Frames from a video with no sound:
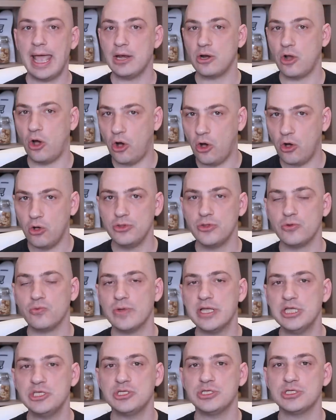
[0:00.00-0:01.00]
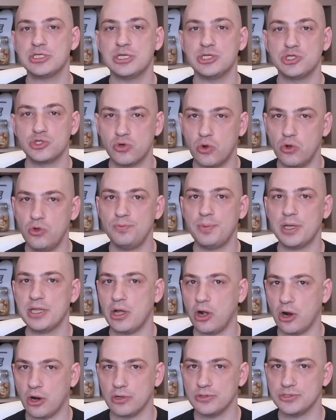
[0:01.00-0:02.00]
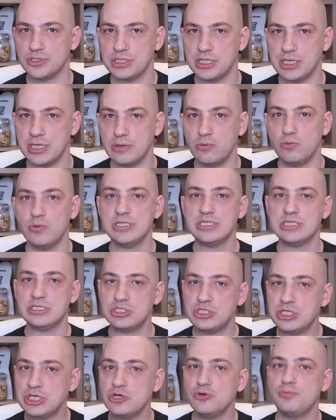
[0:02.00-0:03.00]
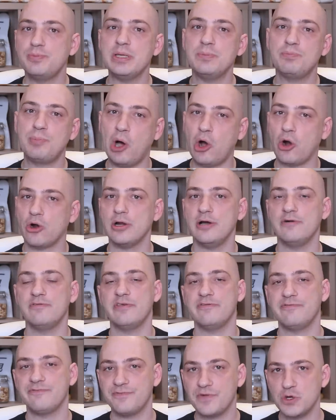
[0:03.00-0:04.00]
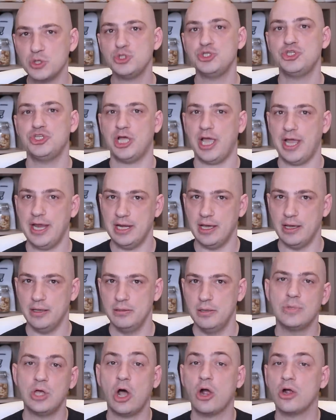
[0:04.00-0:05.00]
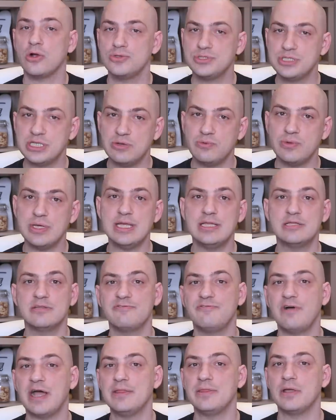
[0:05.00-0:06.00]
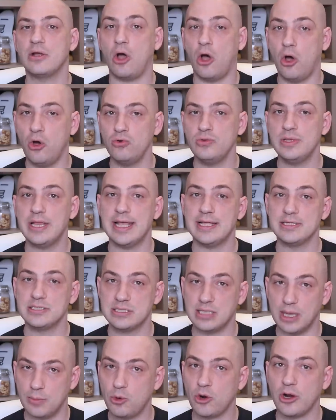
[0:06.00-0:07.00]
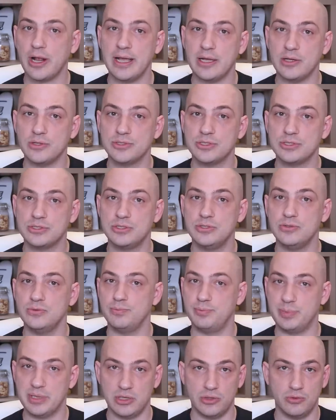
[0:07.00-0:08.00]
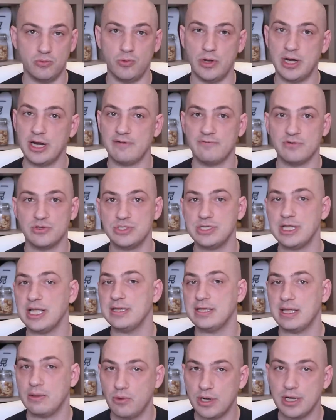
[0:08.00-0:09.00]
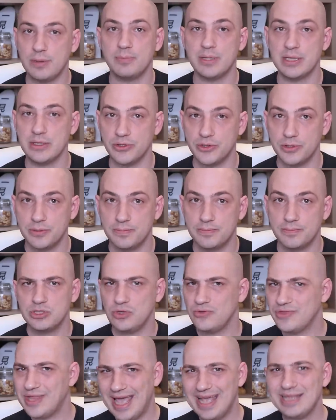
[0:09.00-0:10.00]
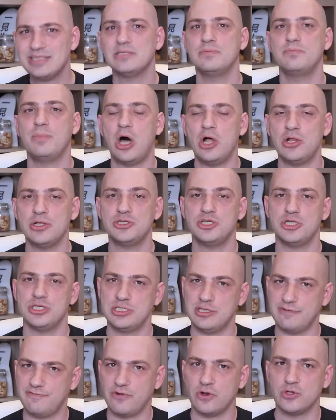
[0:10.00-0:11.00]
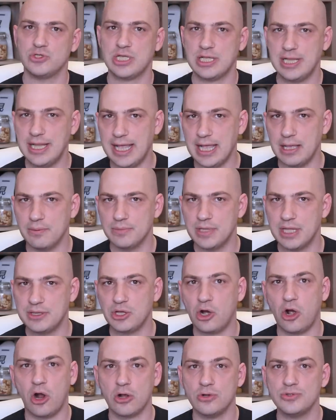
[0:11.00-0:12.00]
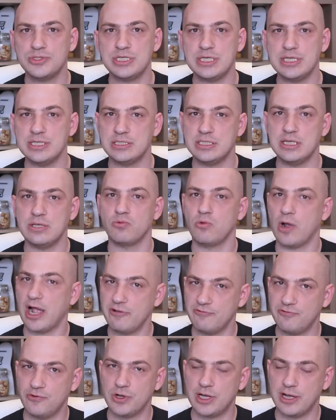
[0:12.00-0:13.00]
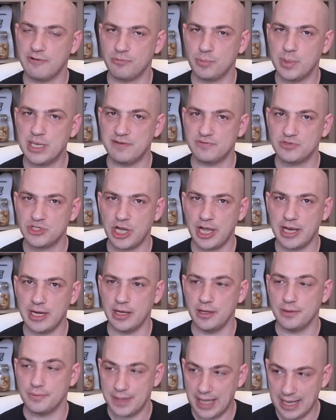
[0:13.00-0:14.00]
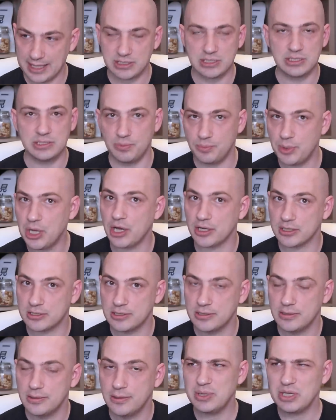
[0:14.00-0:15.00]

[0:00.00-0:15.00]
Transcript: and all the regions controlled by the ROC would still be part of the first China. The ROC would need to find their own land somewhere else to build whatever state they want to build. So that demolishes the first claim that the ROC is the rightful government of China. That's debunked.